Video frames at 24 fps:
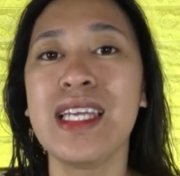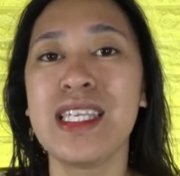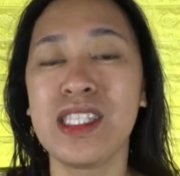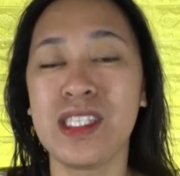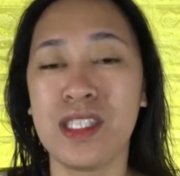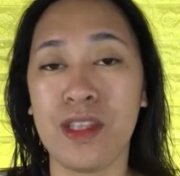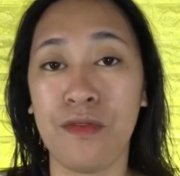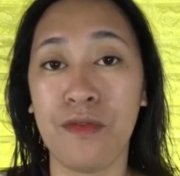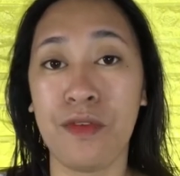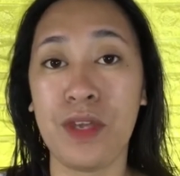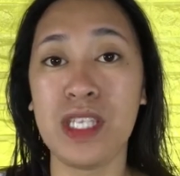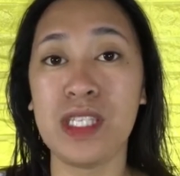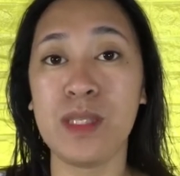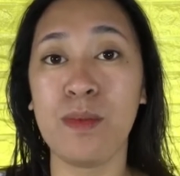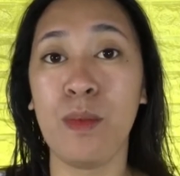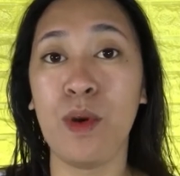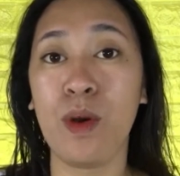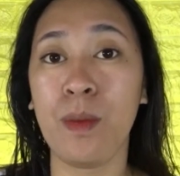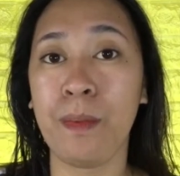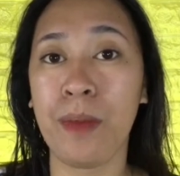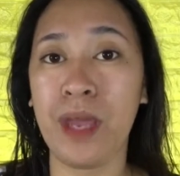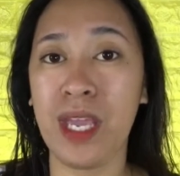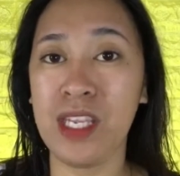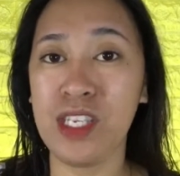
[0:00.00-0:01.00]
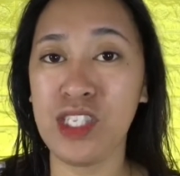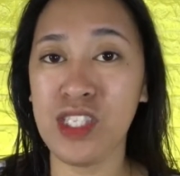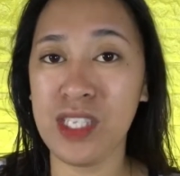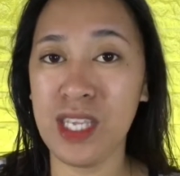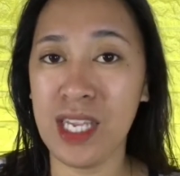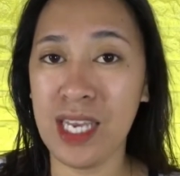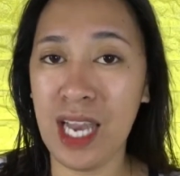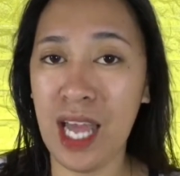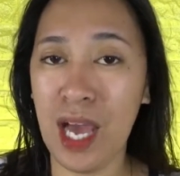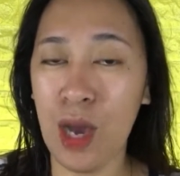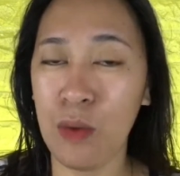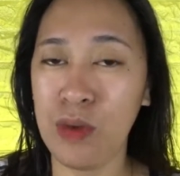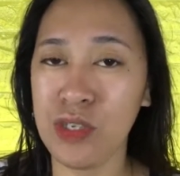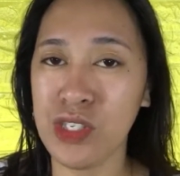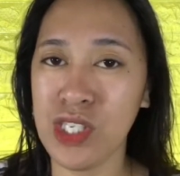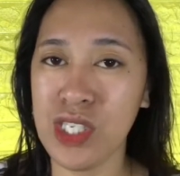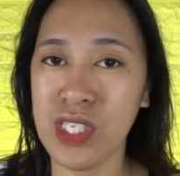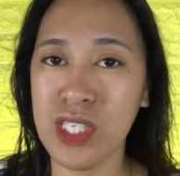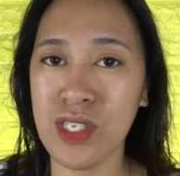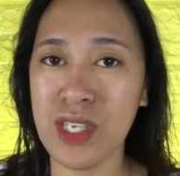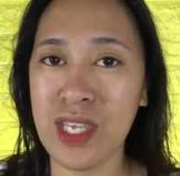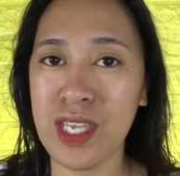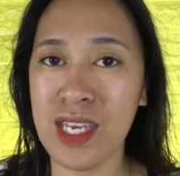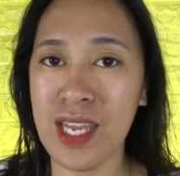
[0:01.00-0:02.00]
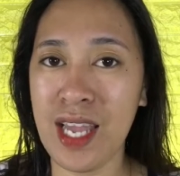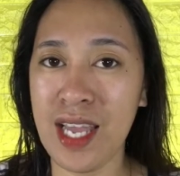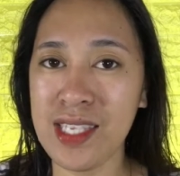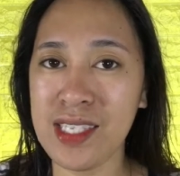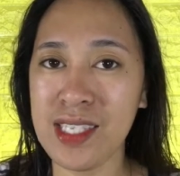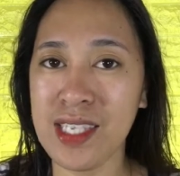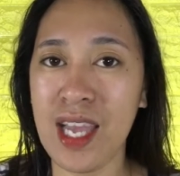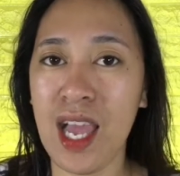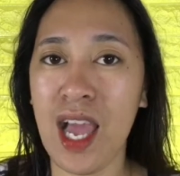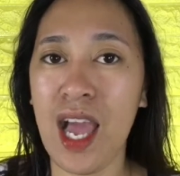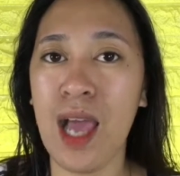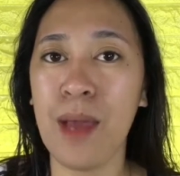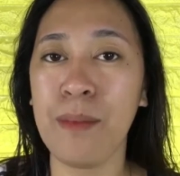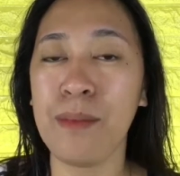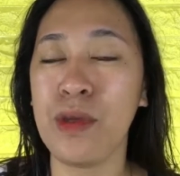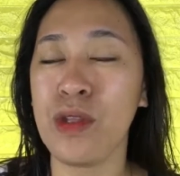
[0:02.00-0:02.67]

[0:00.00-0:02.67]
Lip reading: sa Facebook page nila, which is Kineza